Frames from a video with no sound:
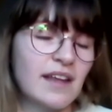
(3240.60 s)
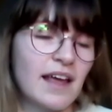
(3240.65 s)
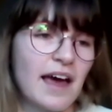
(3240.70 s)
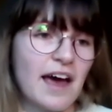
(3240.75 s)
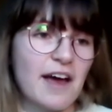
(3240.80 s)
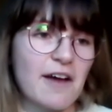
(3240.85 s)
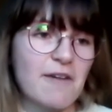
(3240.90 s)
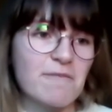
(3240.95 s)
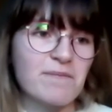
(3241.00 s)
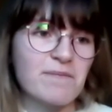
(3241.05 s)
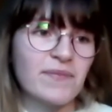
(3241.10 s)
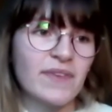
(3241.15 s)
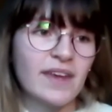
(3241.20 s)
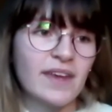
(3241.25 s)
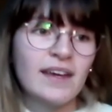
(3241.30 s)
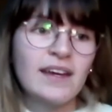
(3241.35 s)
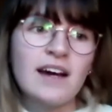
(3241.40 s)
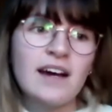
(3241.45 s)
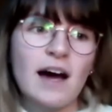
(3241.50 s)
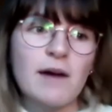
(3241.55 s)
Um,
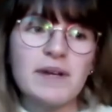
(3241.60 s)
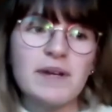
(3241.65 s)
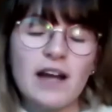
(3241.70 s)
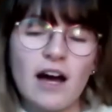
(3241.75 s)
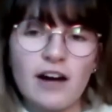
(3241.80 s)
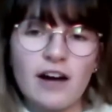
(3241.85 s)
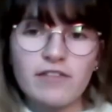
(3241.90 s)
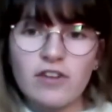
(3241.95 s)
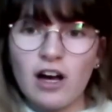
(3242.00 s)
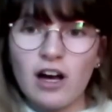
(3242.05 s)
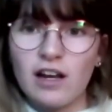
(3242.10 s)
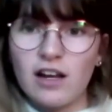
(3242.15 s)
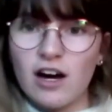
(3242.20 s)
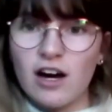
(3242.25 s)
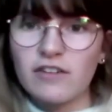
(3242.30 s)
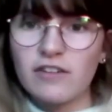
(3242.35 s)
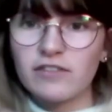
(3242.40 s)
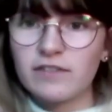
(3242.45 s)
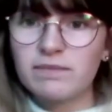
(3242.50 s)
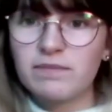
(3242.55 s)
I mean, I've got a
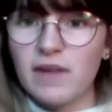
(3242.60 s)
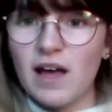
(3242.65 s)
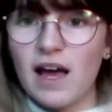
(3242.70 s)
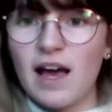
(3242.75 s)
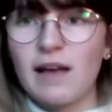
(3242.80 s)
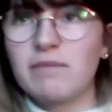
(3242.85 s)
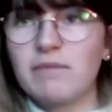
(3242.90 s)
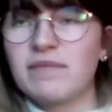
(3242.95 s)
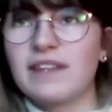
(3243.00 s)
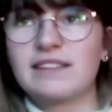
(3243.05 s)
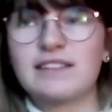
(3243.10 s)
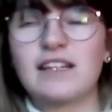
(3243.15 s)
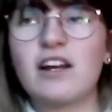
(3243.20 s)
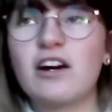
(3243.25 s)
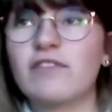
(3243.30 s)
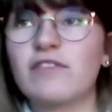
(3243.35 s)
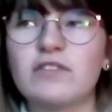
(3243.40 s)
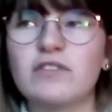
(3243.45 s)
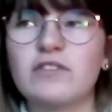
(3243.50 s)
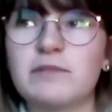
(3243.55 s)
lot of um, there's a lot
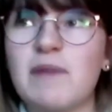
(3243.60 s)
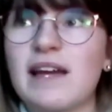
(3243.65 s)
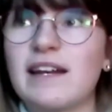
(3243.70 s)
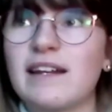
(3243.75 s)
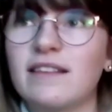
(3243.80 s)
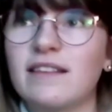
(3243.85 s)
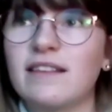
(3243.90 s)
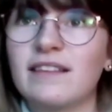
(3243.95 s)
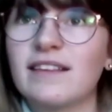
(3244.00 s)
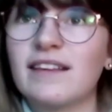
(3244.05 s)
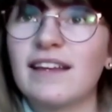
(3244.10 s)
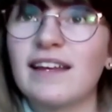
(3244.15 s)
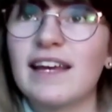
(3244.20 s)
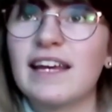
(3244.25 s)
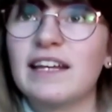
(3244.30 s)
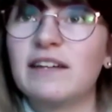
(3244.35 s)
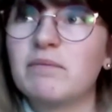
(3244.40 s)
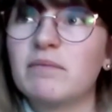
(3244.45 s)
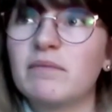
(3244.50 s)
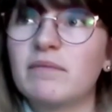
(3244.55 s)
of older men in
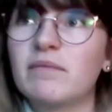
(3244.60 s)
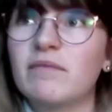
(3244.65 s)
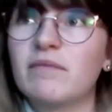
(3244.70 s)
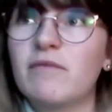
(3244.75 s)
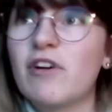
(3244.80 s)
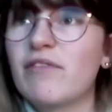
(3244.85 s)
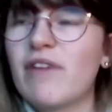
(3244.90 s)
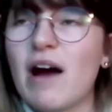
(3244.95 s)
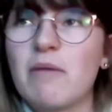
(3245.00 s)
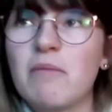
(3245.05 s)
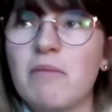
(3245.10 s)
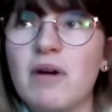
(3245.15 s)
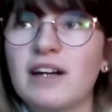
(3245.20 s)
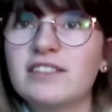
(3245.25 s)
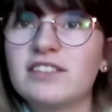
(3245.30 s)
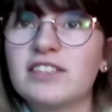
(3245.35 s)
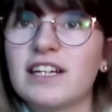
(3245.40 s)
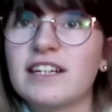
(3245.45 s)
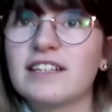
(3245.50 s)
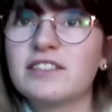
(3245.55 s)
in around my
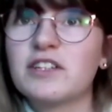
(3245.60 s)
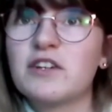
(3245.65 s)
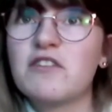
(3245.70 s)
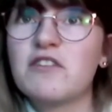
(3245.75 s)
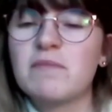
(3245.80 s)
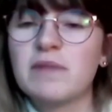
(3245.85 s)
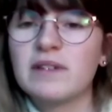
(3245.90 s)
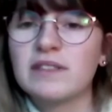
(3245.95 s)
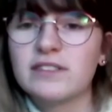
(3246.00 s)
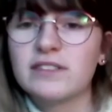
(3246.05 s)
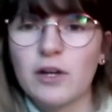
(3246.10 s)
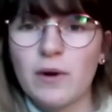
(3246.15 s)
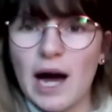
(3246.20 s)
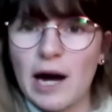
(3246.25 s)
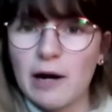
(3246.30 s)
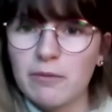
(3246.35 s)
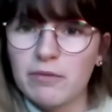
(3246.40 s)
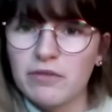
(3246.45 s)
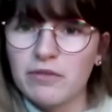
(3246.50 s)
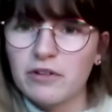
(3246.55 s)
church who've been so
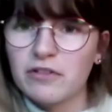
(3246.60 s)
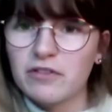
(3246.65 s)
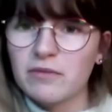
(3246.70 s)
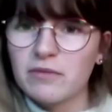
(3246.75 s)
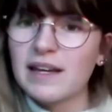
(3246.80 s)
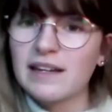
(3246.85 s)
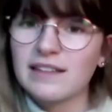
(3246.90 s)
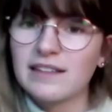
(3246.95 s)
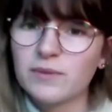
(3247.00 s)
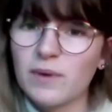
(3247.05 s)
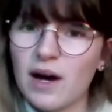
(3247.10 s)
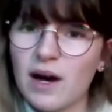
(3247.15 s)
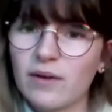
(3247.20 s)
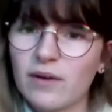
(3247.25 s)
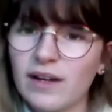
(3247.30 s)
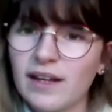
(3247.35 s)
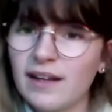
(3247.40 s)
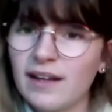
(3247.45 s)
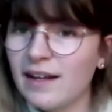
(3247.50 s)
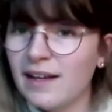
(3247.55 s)
helpful for me as
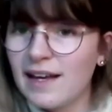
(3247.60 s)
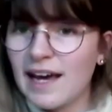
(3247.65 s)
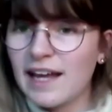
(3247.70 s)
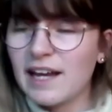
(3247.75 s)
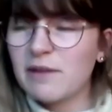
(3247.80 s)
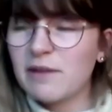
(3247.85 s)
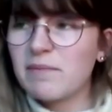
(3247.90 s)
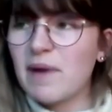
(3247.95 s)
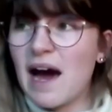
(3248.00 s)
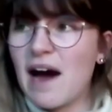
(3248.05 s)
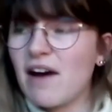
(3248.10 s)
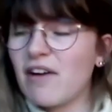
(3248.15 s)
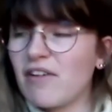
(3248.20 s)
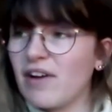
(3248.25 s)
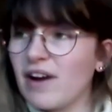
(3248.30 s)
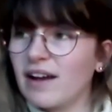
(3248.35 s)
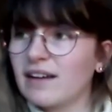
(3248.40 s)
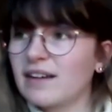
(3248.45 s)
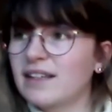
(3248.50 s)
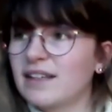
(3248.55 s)
well and
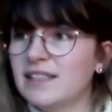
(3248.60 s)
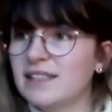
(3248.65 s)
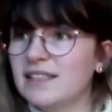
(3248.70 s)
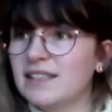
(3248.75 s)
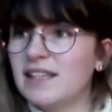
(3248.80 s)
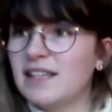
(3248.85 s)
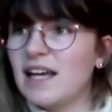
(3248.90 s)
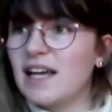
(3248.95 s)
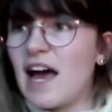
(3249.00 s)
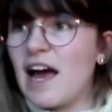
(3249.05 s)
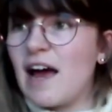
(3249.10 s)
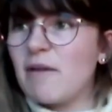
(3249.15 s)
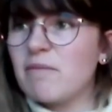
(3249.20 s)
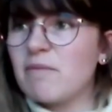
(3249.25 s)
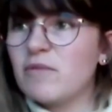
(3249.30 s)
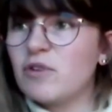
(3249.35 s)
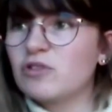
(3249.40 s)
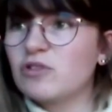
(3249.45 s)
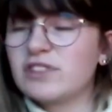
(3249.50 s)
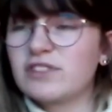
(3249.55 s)
empowering
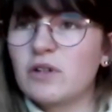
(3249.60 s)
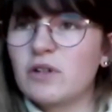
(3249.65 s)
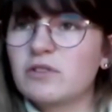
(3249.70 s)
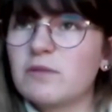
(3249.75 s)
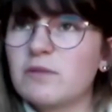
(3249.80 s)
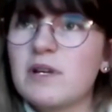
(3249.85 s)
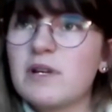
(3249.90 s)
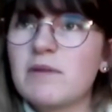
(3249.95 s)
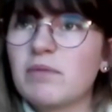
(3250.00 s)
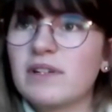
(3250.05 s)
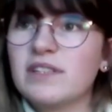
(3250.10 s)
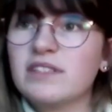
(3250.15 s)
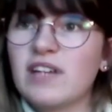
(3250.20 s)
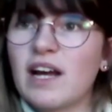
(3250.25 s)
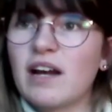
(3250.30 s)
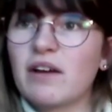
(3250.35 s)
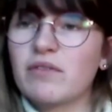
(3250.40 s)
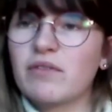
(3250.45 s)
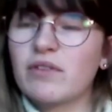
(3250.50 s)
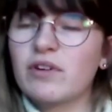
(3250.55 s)
um, or just older people in
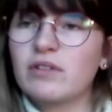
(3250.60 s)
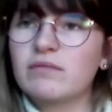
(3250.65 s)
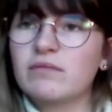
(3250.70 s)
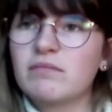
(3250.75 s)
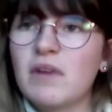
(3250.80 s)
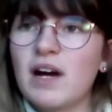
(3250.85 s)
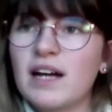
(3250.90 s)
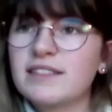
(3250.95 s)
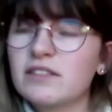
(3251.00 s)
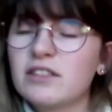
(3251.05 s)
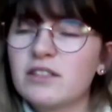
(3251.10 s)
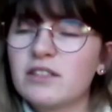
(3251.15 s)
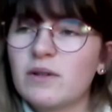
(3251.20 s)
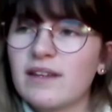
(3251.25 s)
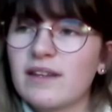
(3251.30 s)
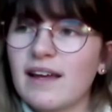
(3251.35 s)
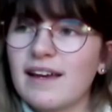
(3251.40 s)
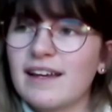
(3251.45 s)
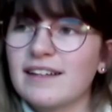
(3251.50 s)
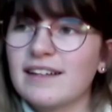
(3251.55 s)
general? I don't know
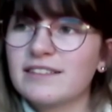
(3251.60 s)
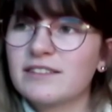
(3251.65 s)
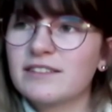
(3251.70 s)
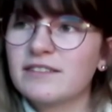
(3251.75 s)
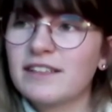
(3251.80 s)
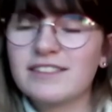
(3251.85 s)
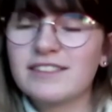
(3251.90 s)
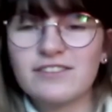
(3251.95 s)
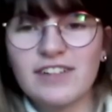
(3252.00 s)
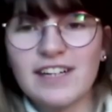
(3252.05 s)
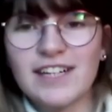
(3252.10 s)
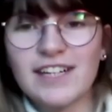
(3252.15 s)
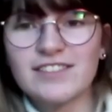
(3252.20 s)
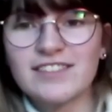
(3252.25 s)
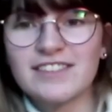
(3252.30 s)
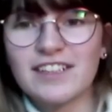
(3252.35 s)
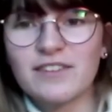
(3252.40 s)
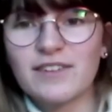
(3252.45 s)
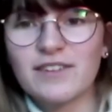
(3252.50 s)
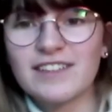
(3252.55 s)
why that is. That's a really
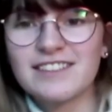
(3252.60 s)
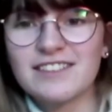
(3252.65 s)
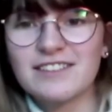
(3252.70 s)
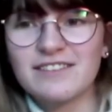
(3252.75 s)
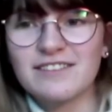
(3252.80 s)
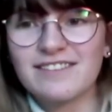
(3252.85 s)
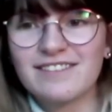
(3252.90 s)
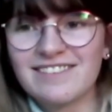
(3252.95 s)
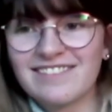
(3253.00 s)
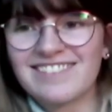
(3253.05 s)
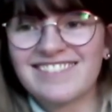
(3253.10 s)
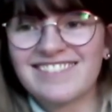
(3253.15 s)
interesting question.